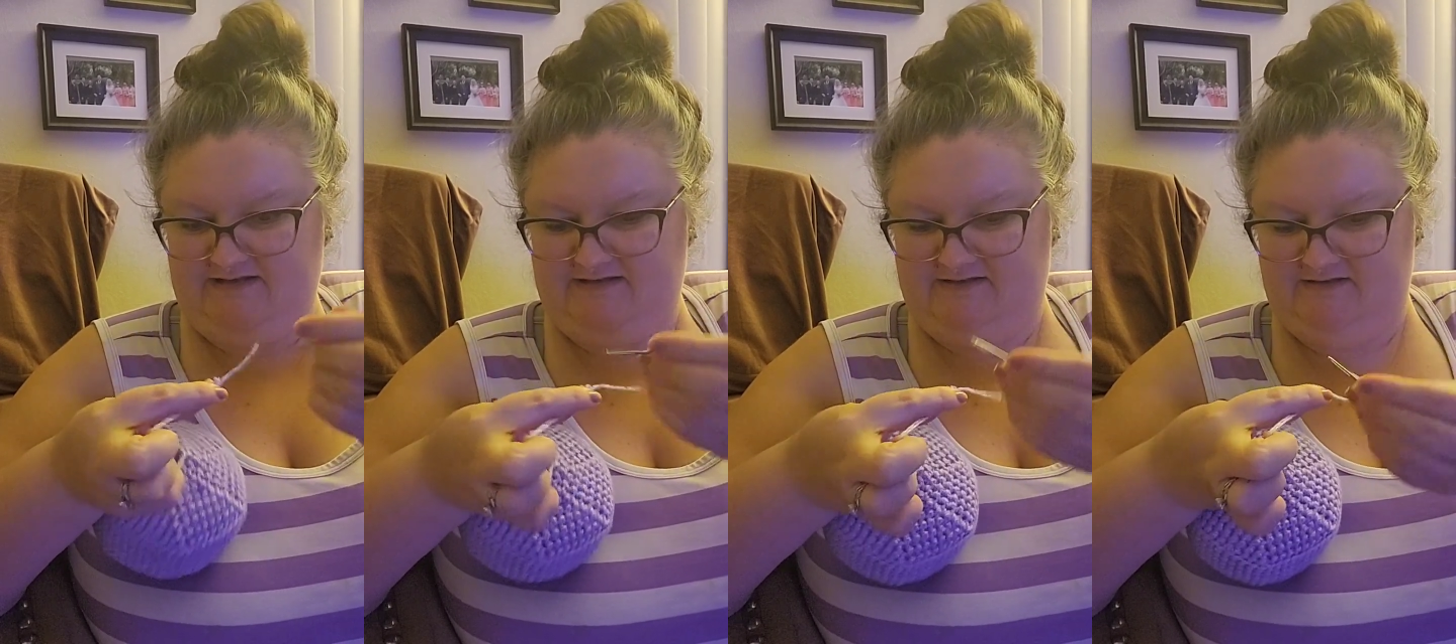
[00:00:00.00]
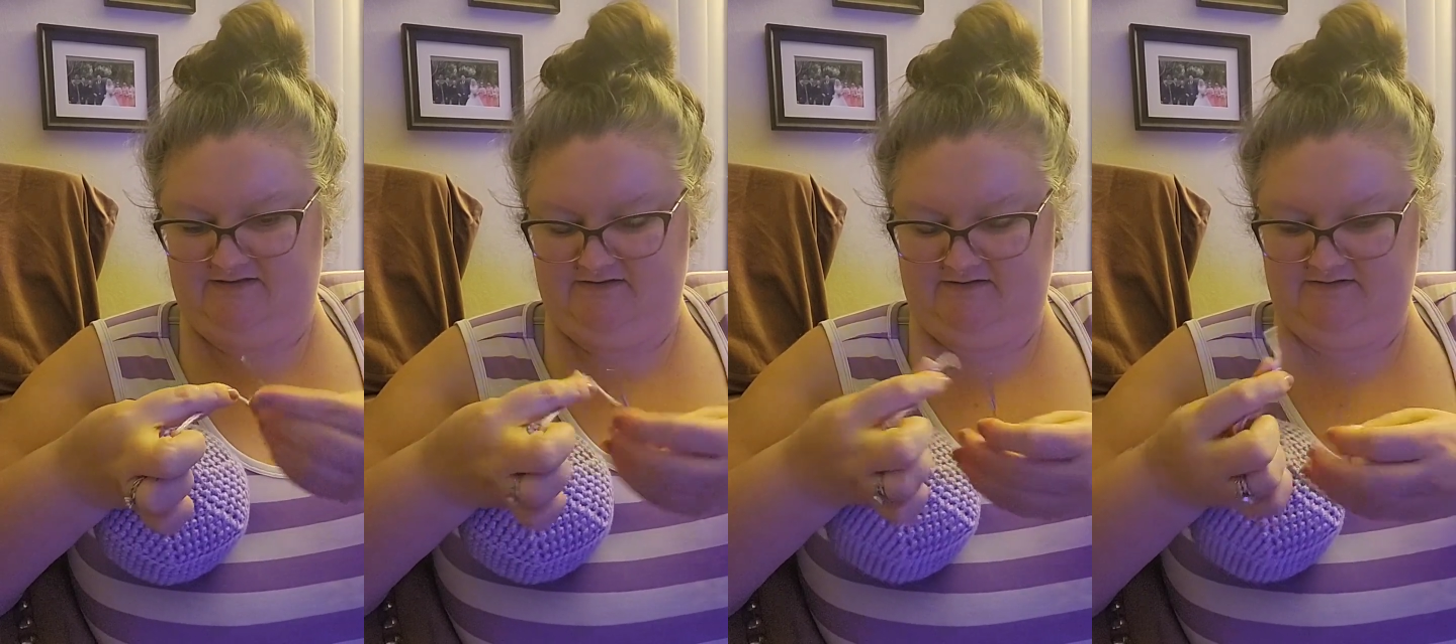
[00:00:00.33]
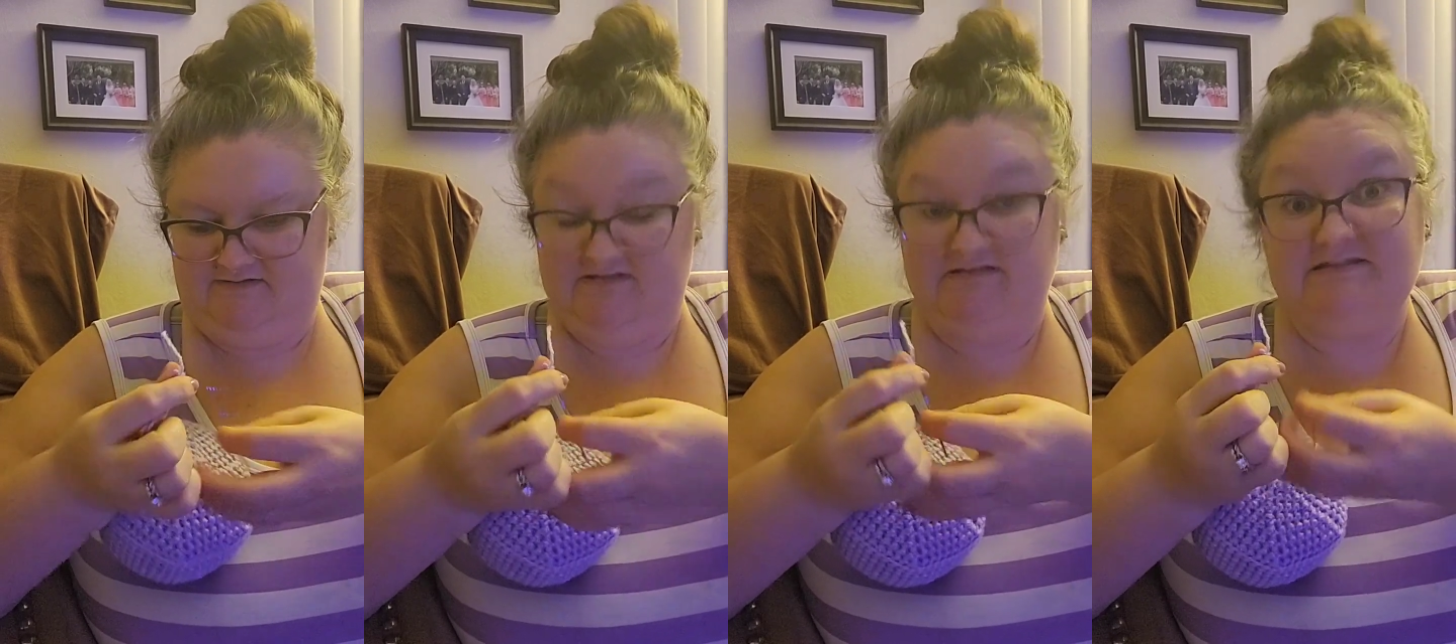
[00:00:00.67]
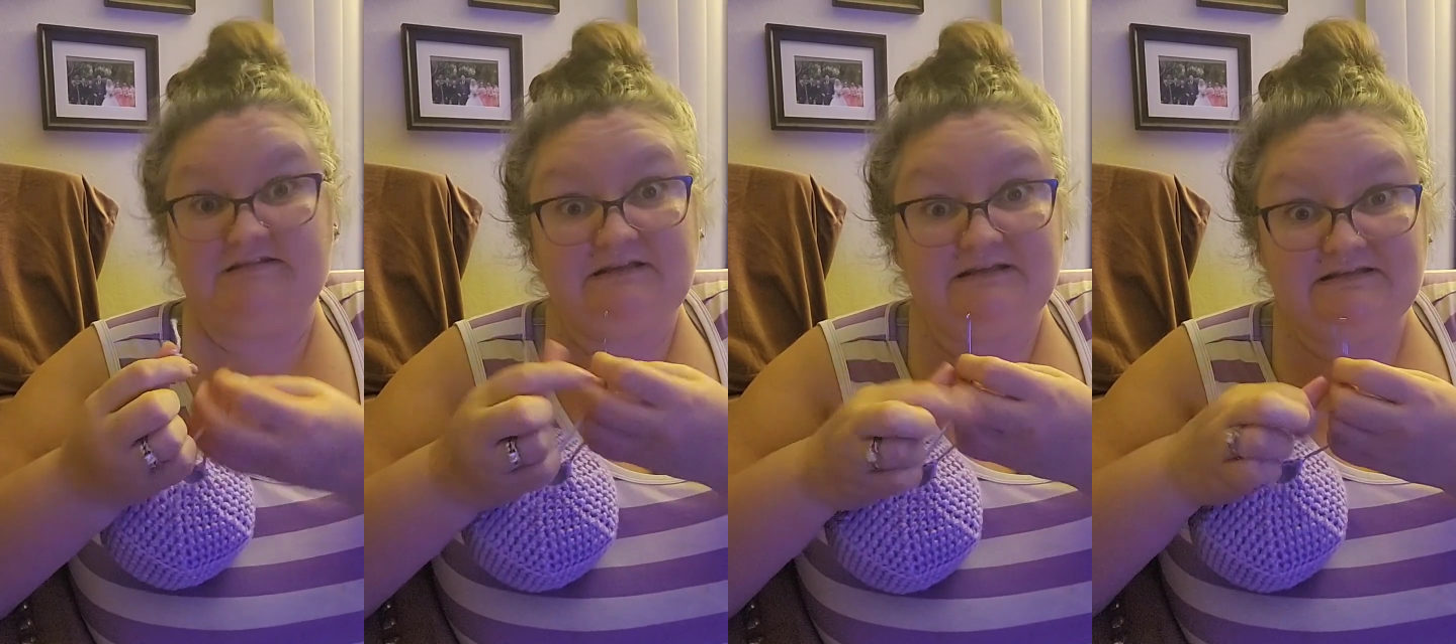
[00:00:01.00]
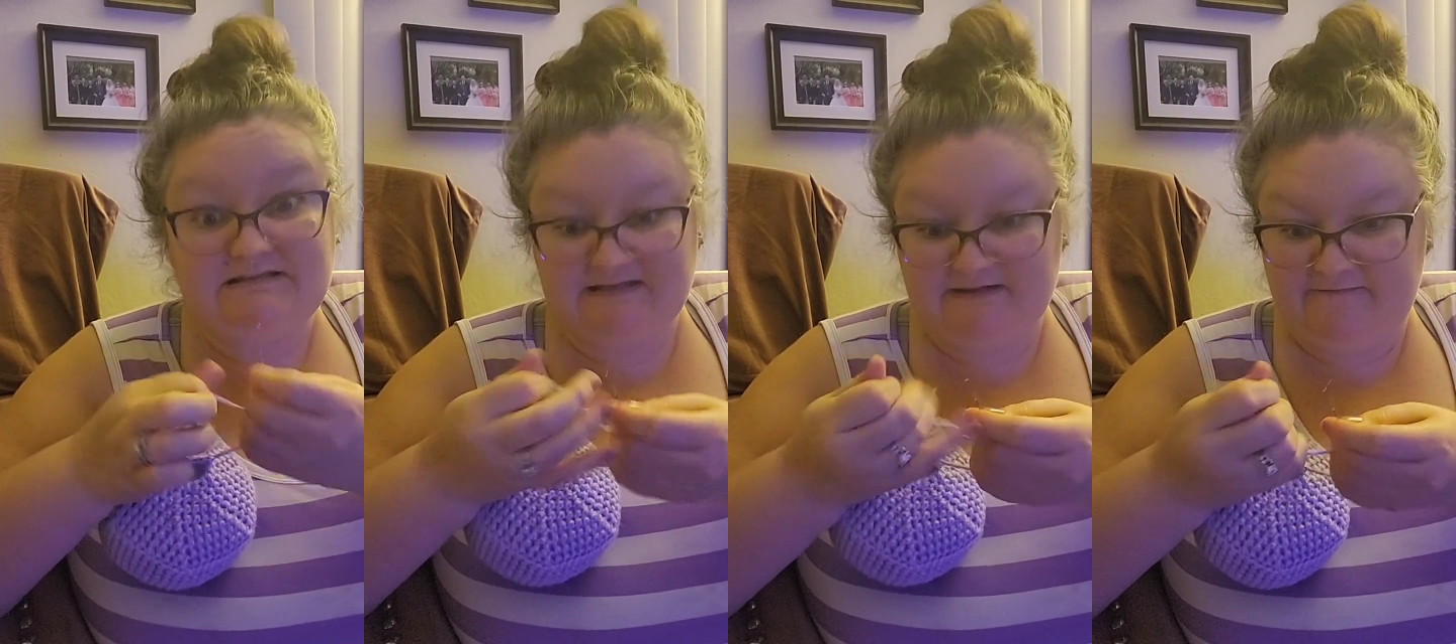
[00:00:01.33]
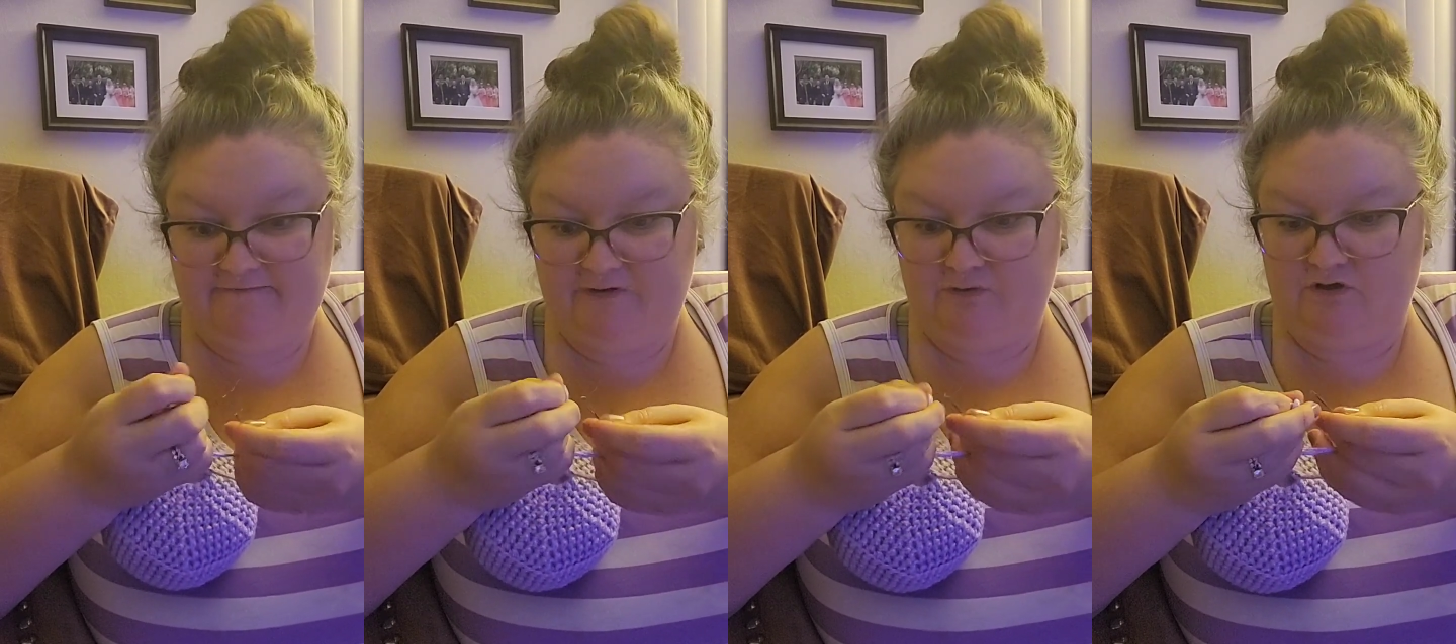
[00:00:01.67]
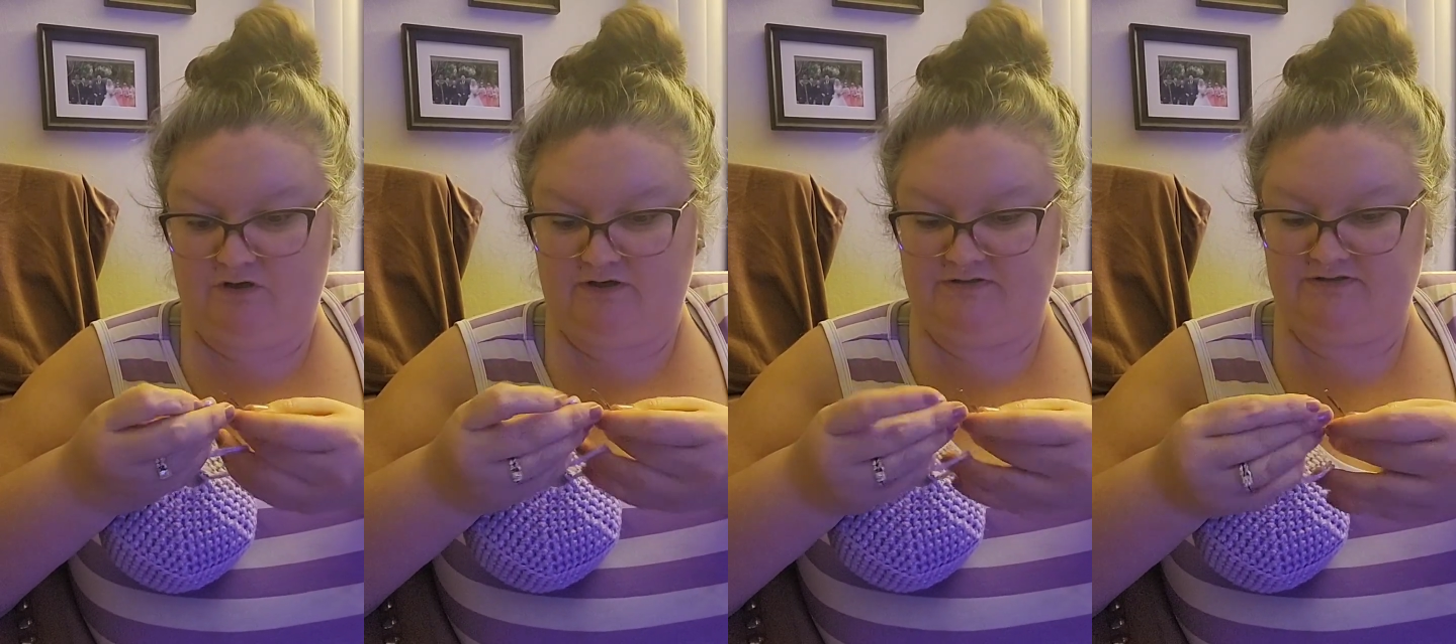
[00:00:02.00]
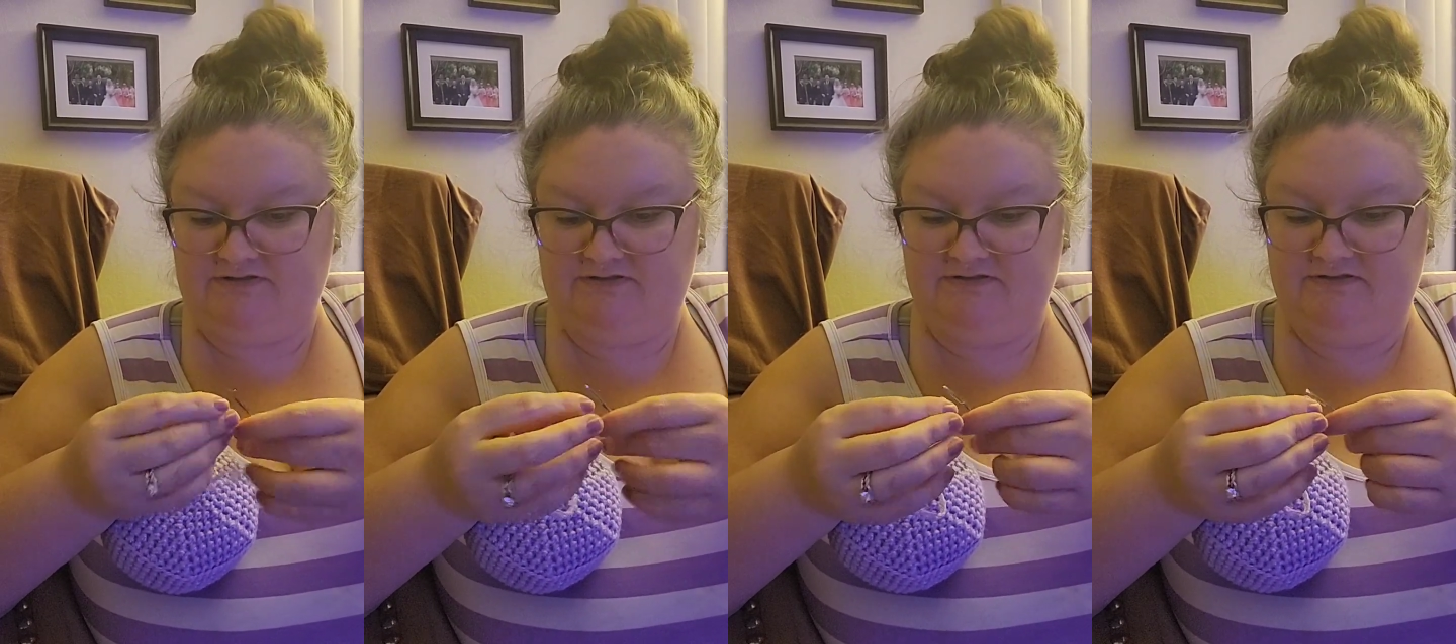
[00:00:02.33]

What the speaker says: it? Let's see if it works.